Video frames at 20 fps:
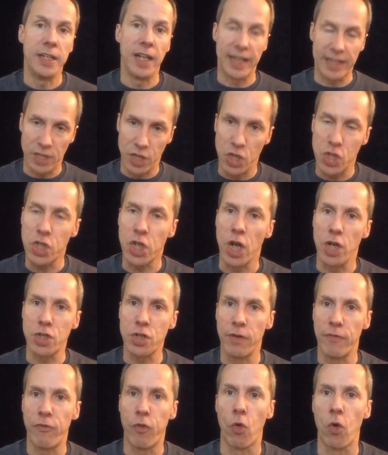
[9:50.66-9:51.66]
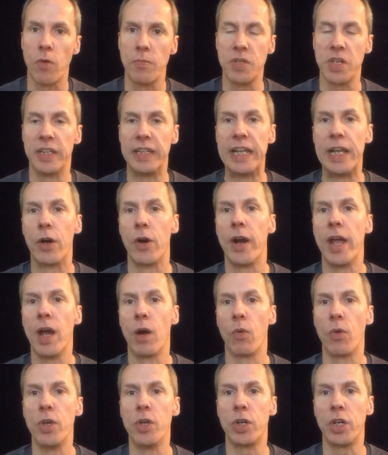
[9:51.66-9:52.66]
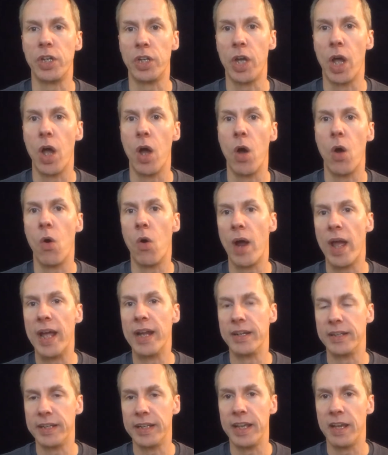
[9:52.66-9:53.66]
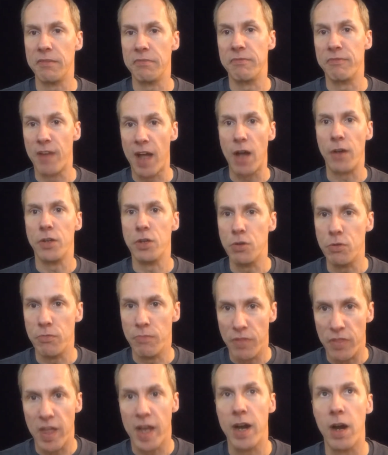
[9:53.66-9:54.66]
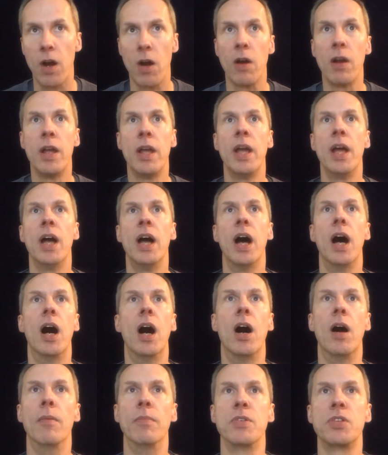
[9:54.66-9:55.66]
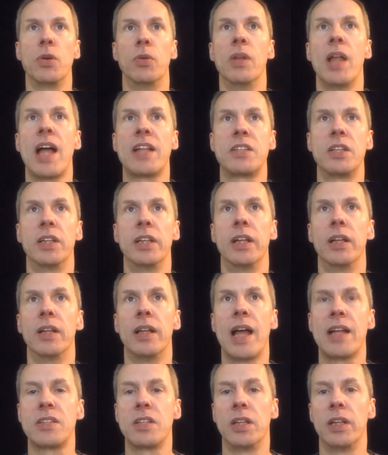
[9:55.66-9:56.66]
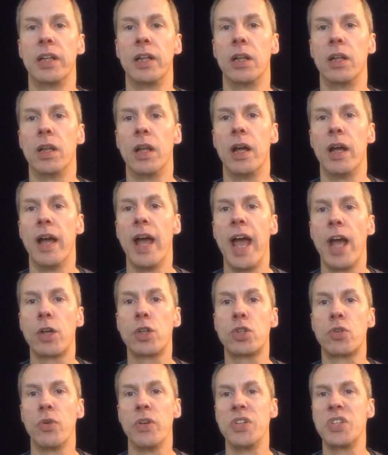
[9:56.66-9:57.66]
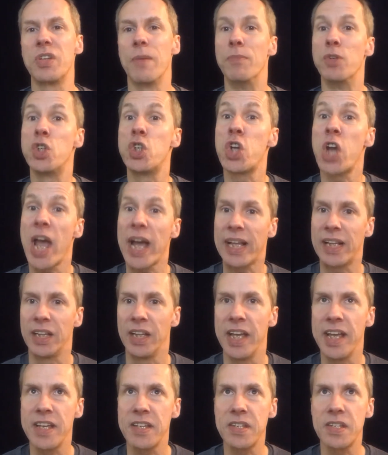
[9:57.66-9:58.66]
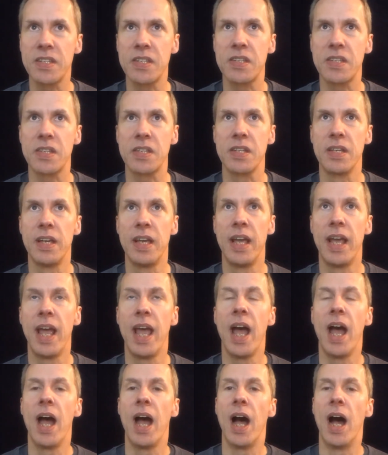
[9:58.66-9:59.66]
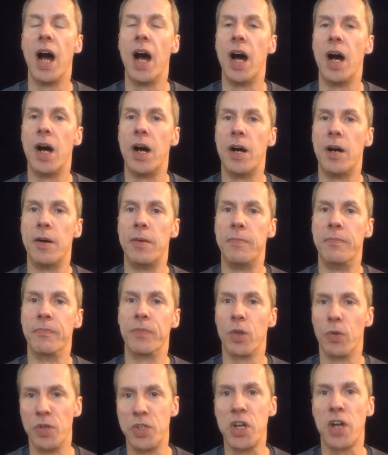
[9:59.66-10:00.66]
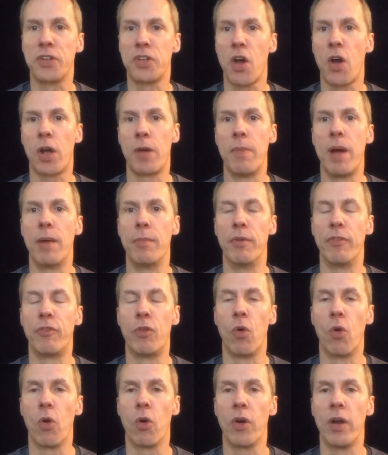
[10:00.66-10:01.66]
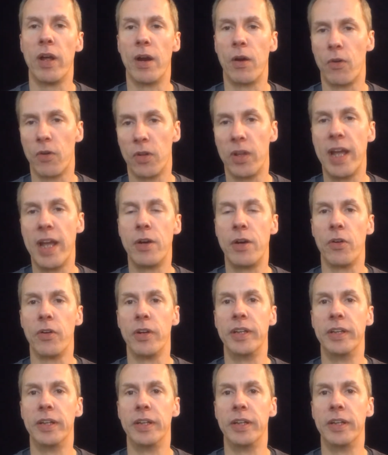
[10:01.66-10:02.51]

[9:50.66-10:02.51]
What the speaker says: like discussion forums on the internet, where you can go and get value there. So lots of little extras, some checklists, which I'll talk about before or later